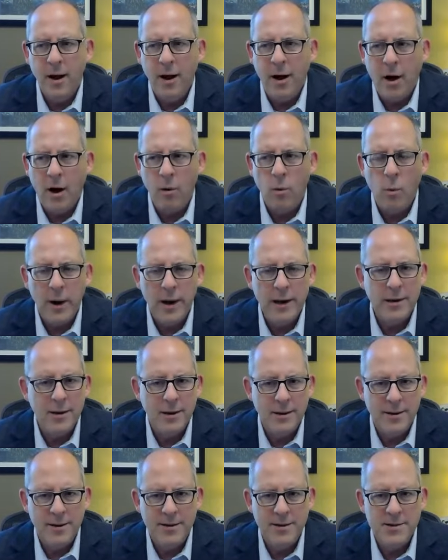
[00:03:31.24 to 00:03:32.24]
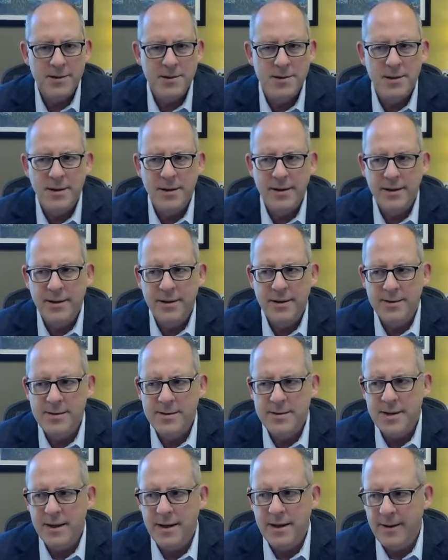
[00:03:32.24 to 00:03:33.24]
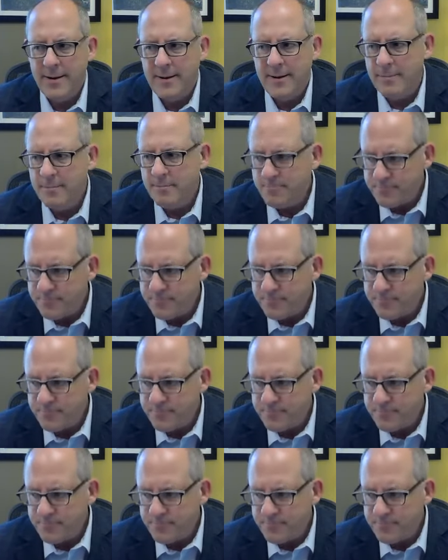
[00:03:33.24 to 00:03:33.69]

our wait list is so